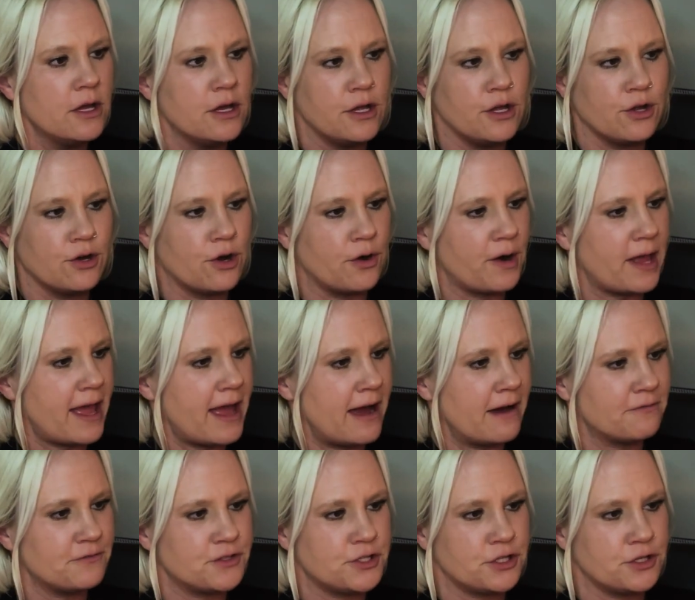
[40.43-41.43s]
You don't
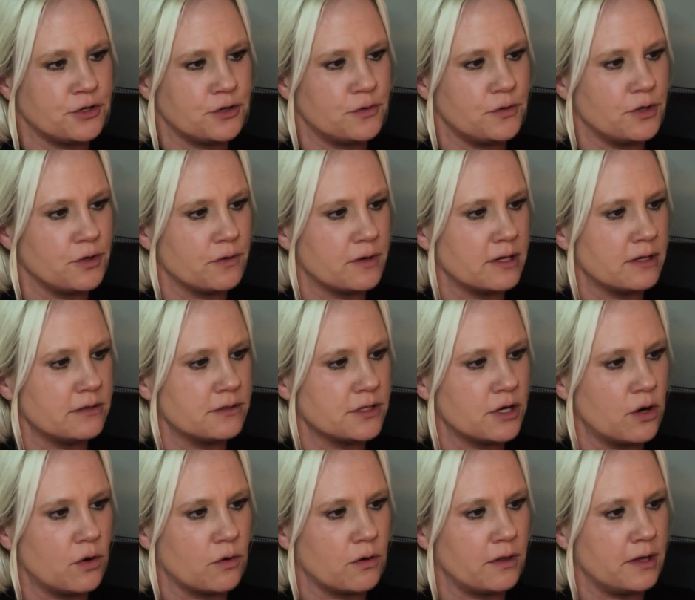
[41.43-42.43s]
have to. You can
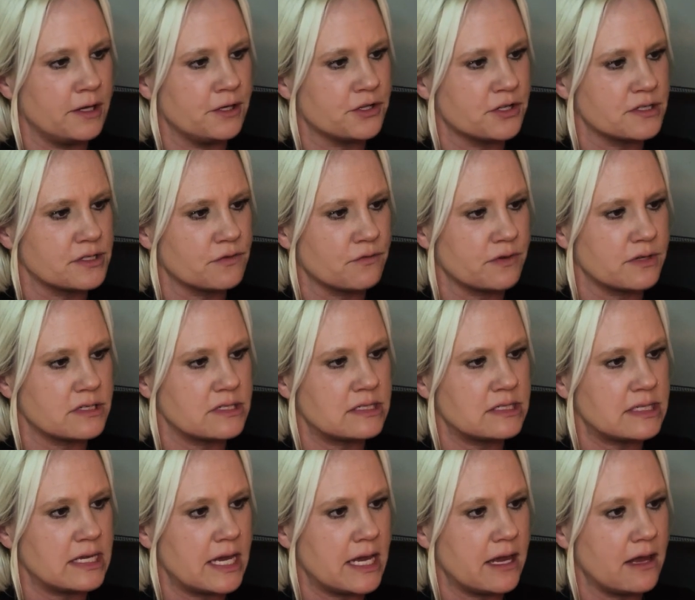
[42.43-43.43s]
totally just
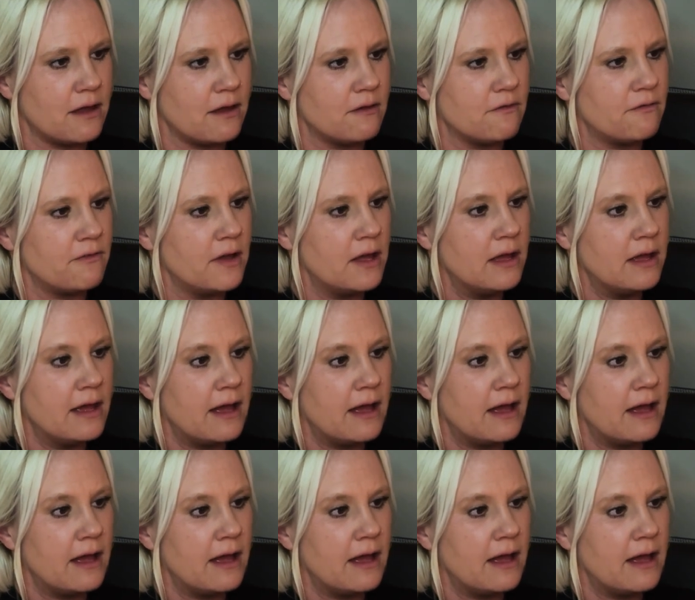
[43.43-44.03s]
receive